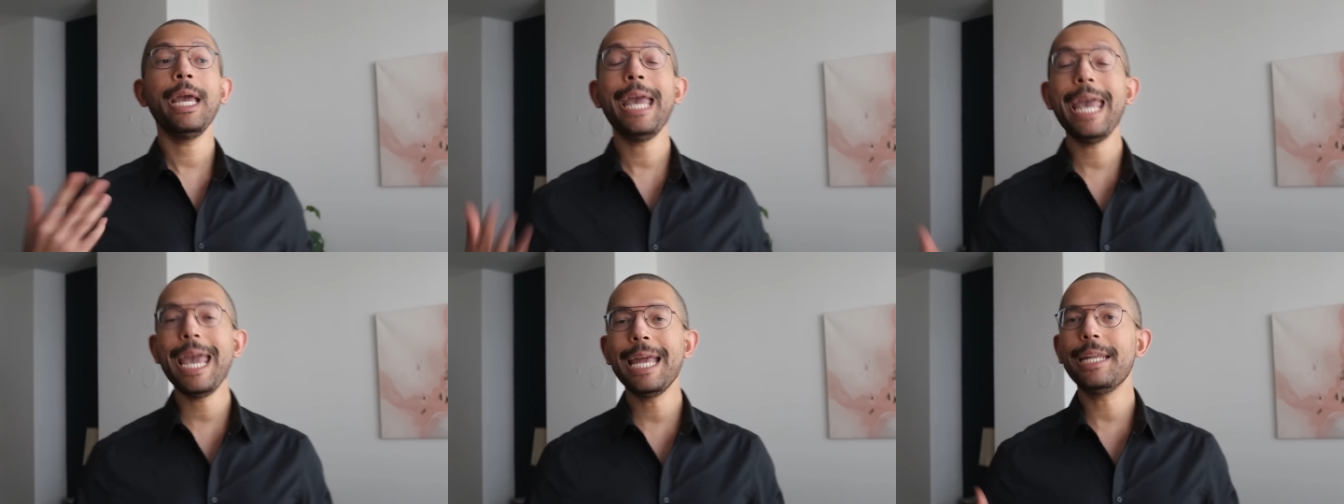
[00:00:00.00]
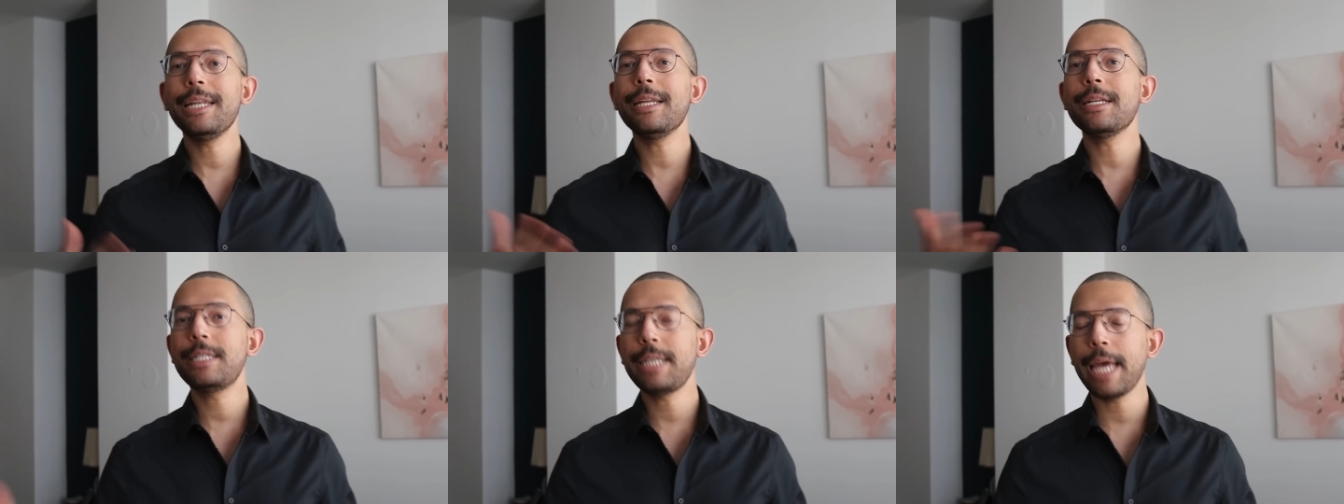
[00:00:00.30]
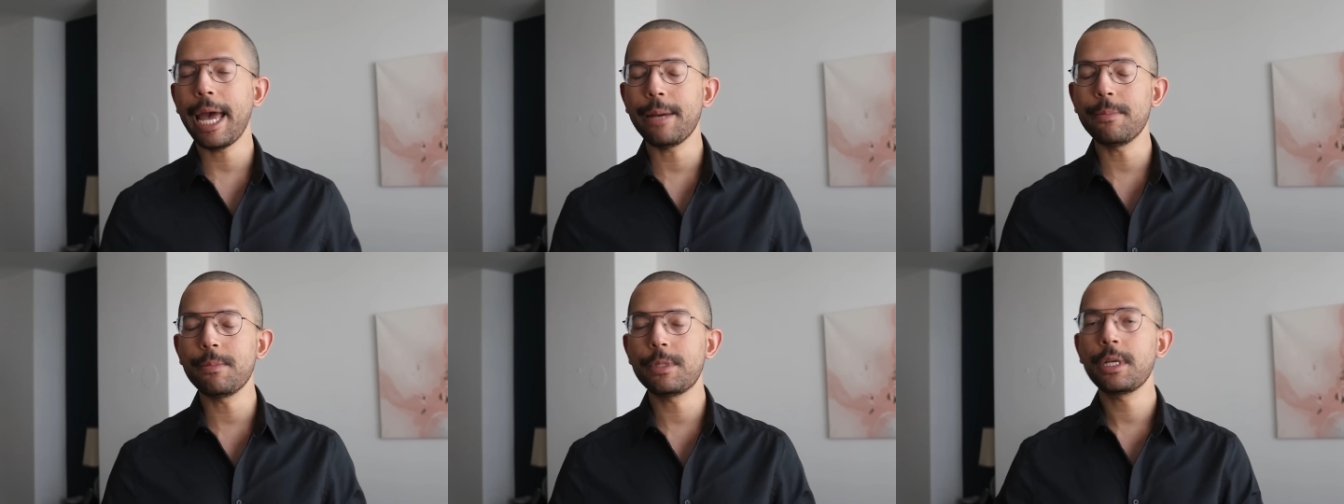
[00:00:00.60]
in an
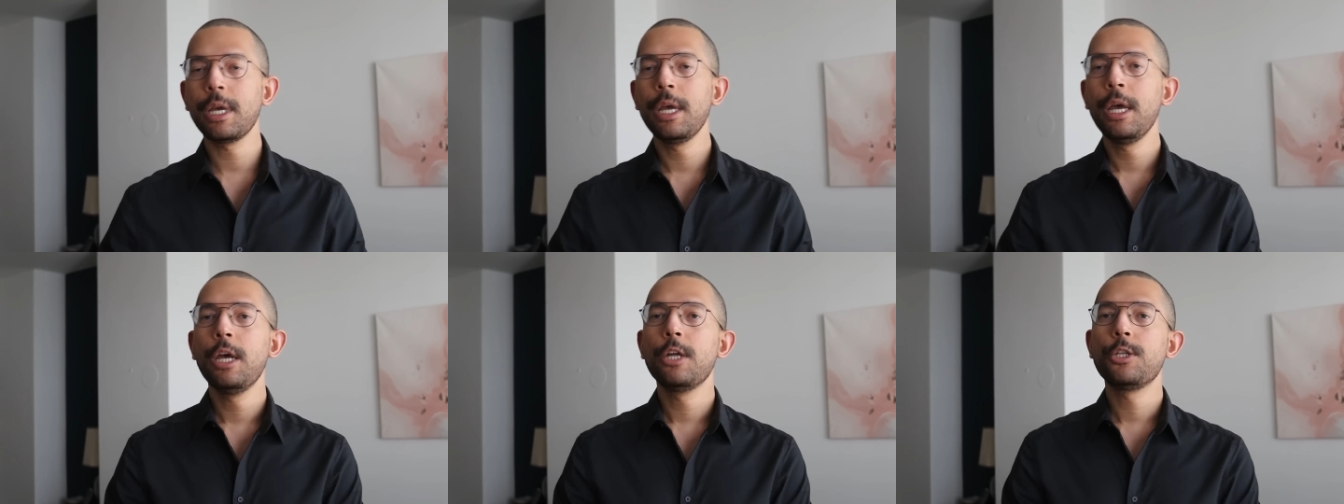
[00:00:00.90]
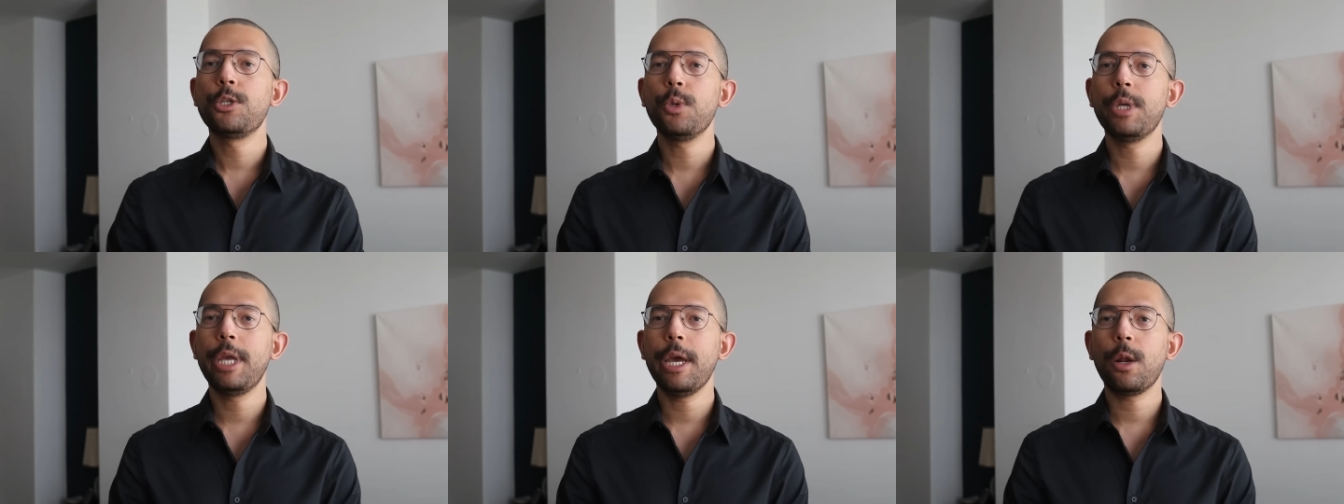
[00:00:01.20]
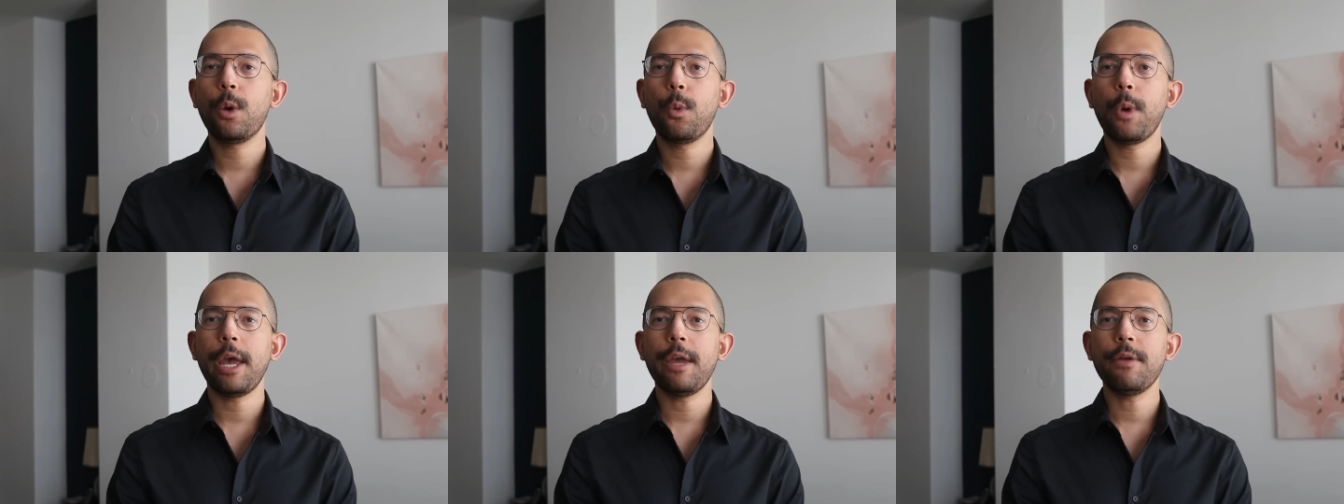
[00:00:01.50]
attempt to
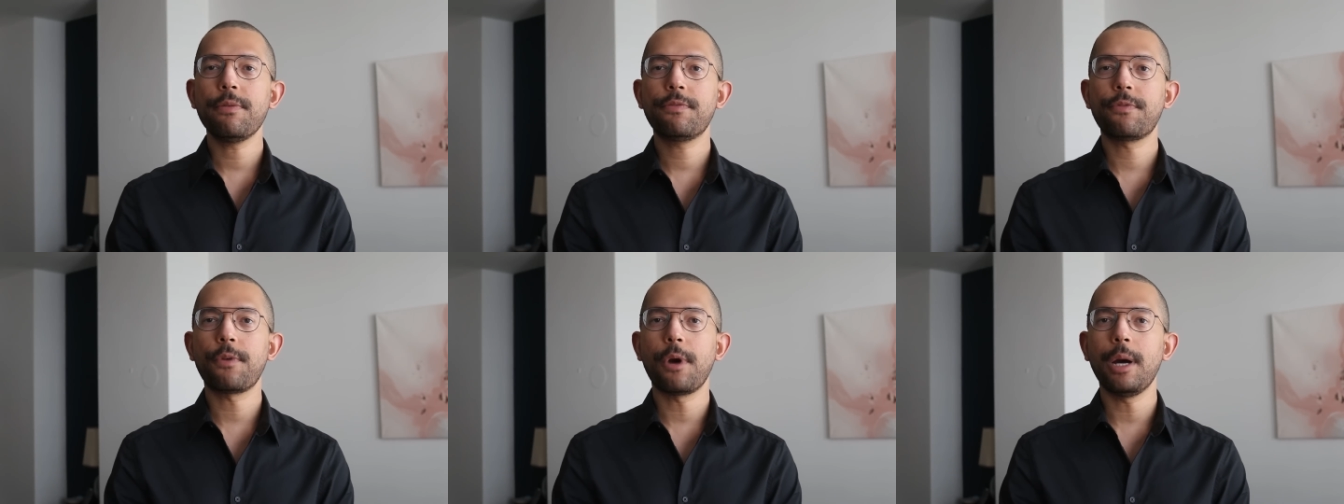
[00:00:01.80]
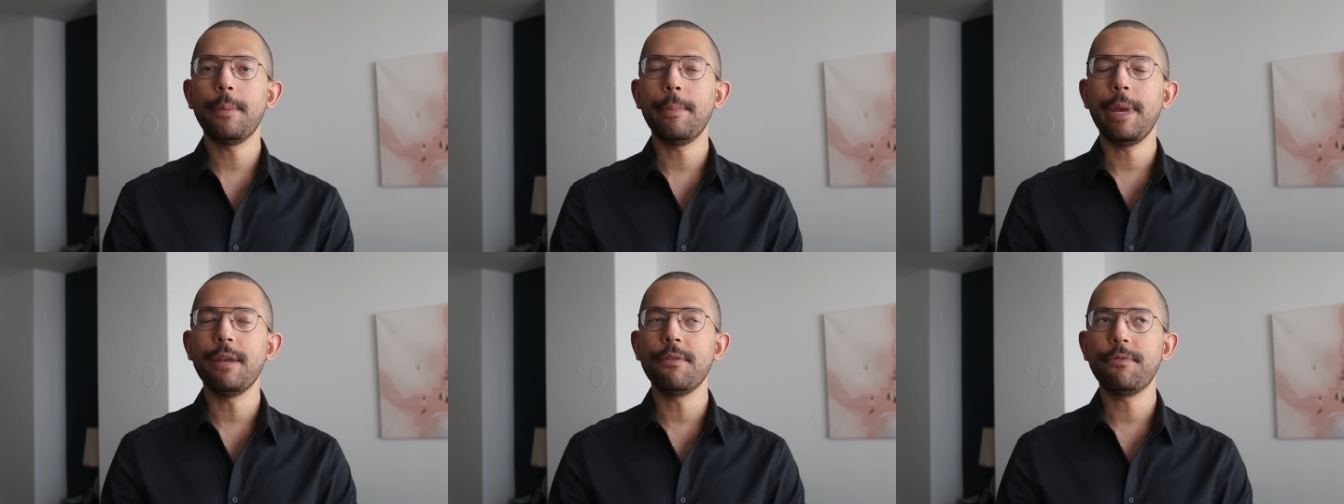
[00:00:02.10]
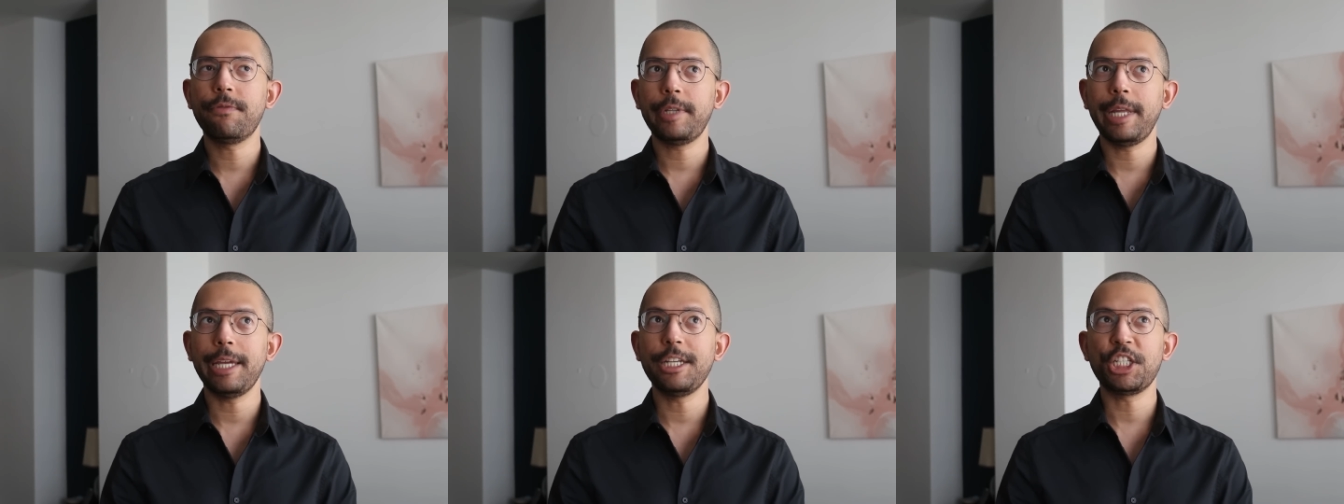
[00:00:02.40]
get away from
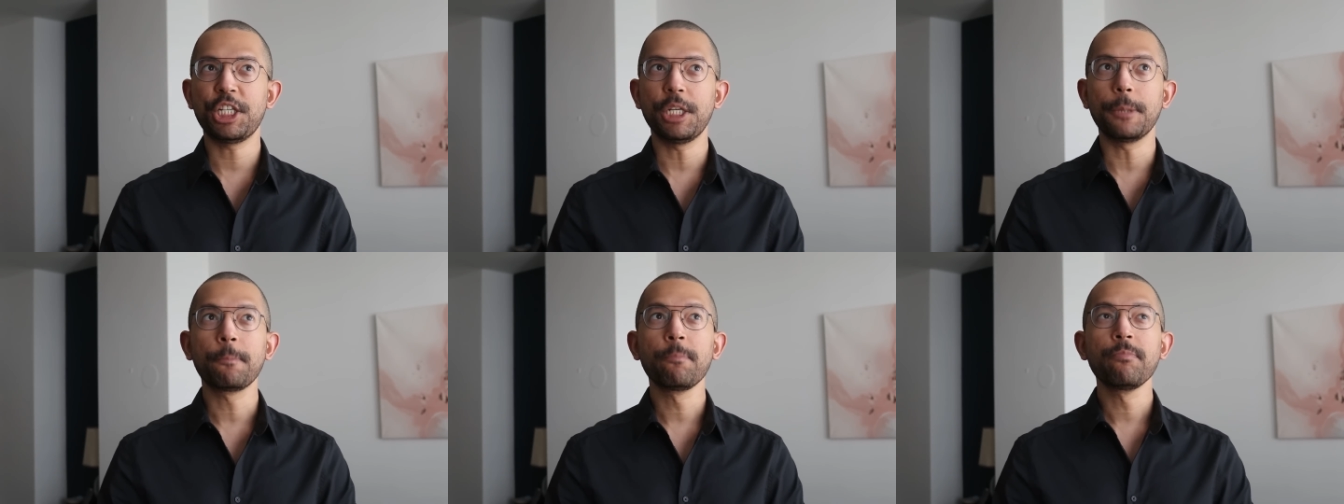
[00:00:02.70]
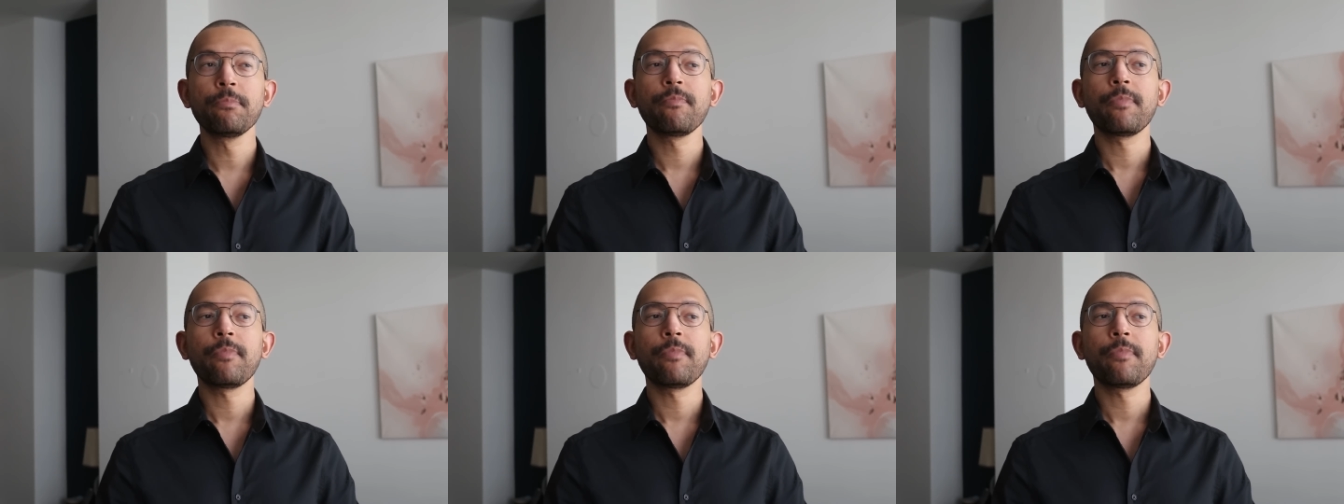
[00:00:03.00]
inflation.